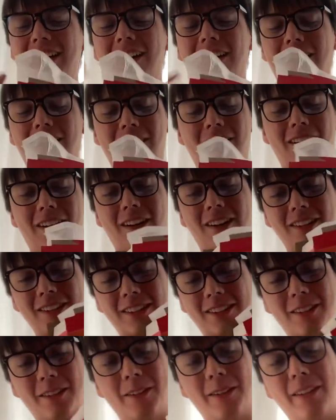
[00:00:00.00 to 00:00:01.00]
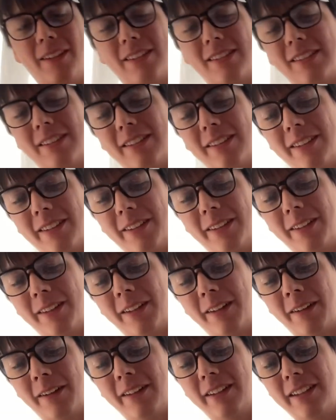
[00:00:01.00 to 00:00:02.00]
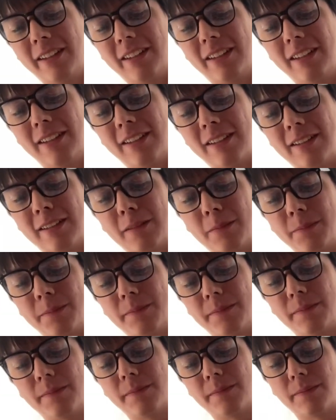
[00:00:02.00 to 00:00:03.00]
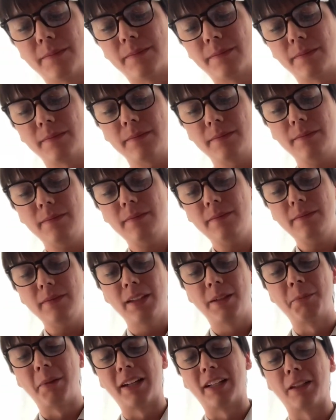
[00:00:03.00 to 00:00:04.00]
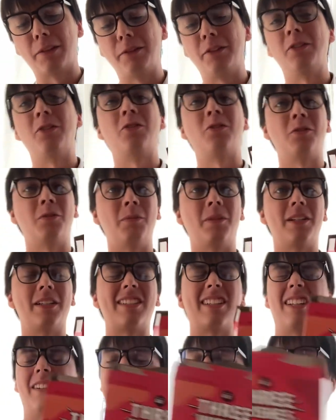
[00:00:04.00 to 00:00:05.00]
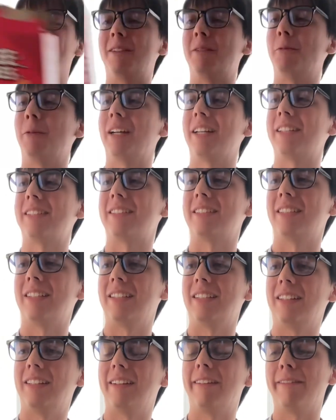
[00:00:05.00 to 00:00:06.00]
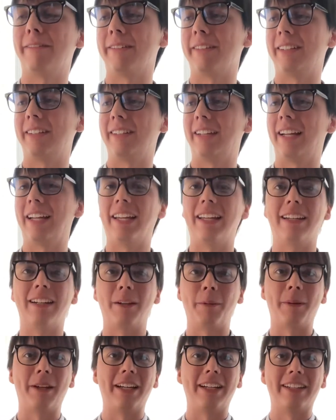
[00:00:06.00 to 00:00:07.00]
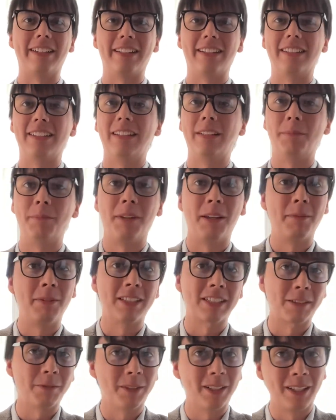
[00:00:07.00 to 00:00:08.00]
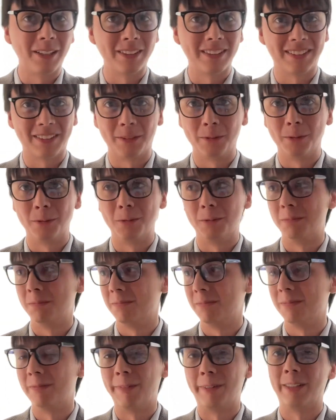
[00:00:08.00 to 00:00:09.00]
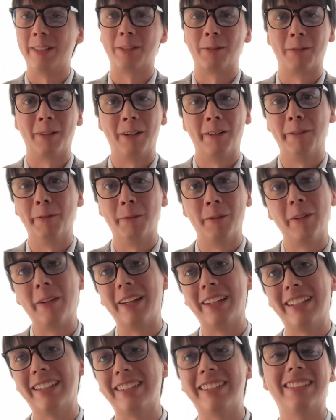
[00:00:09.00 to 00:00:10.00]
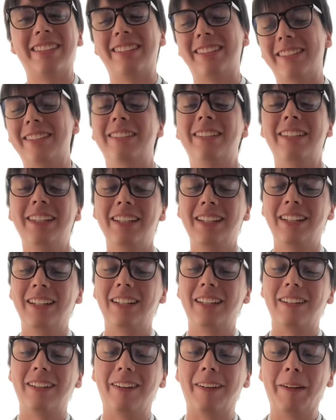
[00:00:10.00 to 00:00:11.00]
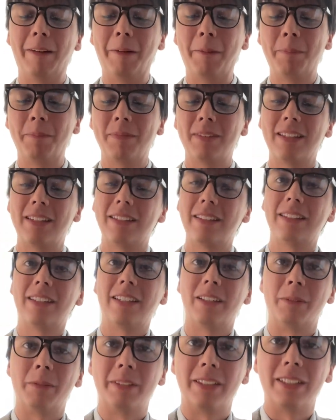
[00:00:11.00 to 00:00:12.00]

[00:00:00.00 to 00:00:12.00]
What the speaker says: Also, the cereal here is... I'm not going to do too much. I don't want to waste it if I end up hating it. And maybe someone else who is around will like it. So, here we